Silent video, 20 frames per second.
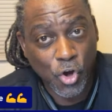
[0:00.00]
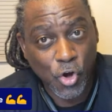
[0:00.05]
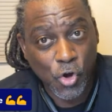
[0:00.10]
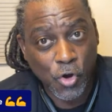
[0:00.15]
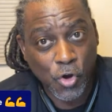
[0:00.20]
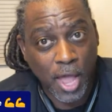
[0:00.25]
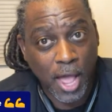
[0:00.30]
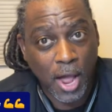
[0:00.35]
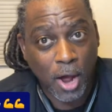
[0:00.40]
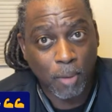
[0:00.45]

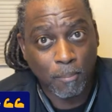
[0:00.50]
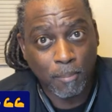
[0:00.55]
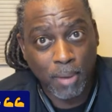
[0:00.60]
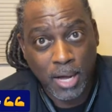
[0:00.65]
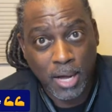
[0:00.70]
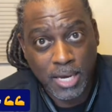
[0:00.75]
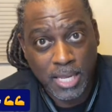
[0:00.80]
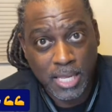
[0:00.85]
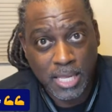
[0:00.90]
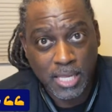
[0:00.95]
earn our
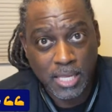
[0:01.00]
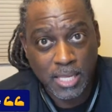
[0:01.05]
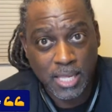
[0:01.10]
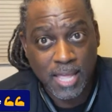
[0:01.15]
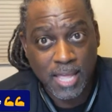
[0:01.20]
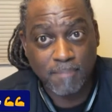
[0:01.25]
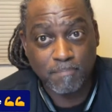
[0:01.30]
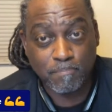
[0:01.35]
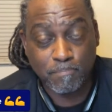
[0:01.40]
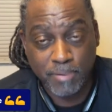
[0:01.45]
money
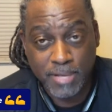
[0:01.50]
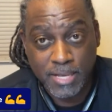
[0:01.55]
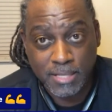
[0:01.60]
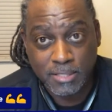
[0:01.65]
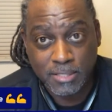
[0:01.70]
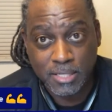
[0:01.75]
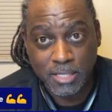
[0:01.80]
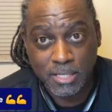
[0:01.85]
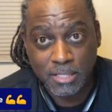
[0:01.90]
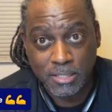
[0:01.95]
in
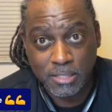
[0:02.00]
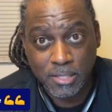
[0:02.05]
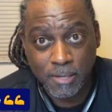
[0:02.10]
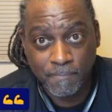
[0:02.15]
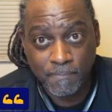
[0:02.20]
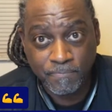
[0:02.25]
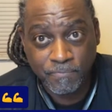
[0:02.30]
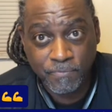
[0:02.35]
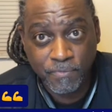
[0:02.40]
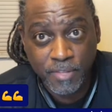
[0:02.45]
business
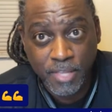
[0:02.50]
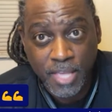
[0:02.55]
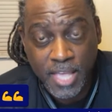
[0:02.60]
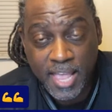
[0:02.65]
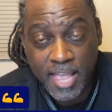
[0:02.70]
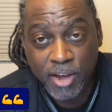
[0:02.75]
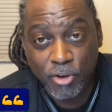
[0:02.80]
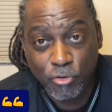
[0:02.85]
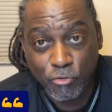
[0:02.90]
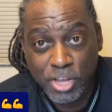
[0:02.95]

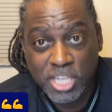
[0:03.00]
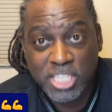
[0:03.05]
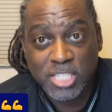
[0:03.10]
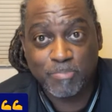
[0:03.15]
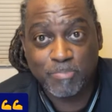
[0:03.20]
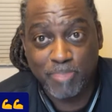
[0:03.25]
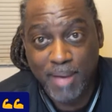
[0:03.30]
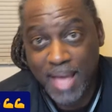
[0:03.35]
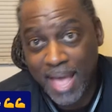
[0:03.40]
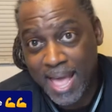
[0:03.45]
and
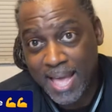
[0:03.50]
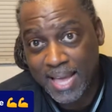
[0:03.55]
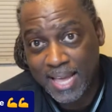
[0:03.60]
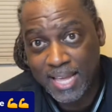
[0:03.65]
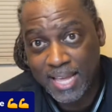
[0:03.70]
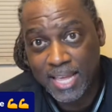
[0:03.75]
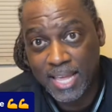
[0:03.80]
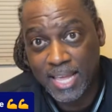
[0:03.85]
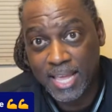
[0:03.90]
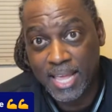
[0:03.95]
reach
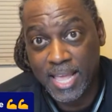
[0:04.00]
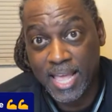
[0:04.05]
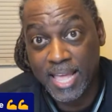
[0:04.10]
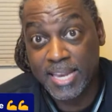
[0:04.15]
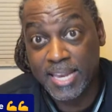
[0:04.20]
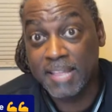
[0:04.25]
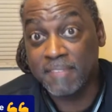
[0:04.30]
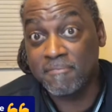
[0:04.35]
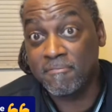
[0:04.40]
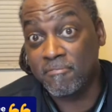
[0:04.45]
back
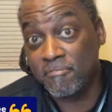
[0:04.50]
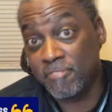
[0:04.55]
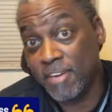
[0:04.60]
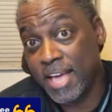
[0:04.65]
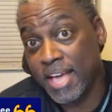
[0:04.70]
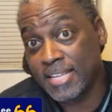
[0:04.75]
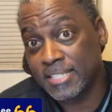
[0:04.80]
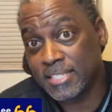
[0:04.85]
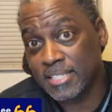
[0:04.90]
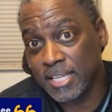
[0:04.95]
and
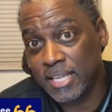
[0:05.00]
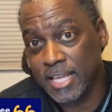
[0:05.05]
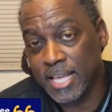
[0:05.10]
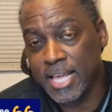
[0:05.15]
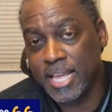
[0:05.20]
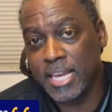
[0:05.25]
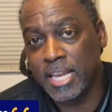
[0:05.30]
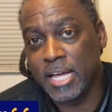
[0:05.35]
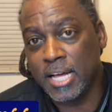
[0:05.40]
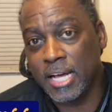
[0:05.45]
invest
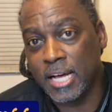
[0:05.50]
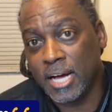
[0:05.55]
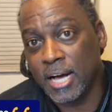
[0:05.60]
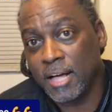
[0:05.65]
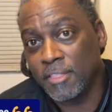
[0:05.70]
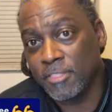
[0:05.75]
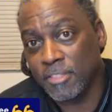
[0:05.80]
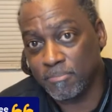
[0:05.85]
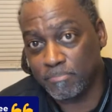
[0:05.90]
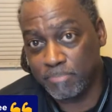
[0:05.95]
in
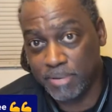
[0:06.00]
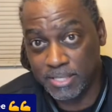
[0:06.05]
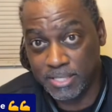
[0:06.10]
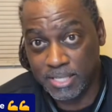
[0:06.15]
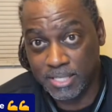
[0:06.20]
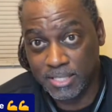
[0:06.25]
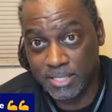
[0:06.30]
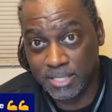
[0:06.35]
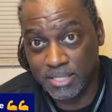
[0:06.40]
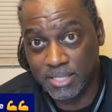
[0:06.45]
other
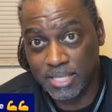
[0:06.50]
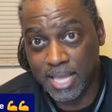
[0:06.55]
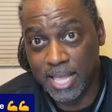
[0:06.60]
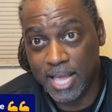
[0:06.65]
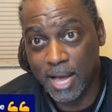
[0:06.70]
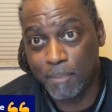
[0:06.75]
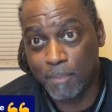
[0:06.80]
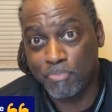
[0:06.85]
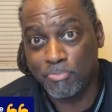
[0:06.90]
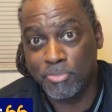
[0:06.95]
businesses to
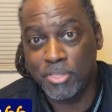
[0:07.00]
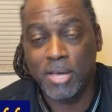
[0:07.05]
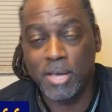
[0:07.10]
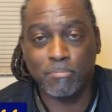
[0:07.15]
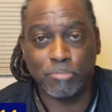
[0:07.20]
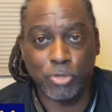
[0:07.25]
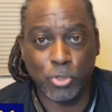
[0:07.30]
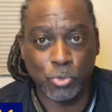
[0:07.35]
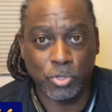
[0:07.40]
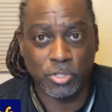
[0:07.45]
help
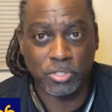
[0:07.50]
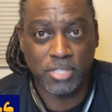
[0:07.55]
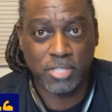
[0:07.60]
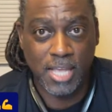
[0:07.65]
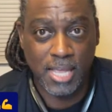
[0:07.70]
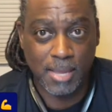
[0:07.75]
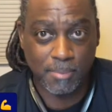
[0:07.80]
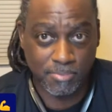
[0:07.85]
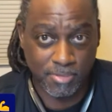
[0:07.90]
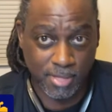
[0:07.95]
them do the
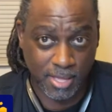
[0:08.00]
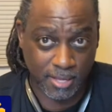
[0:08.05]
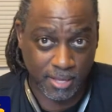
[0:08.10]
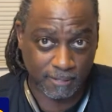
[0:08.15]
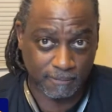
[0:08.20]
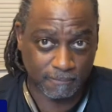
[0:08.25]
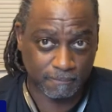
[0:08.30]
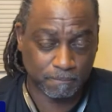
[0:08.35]
same thing.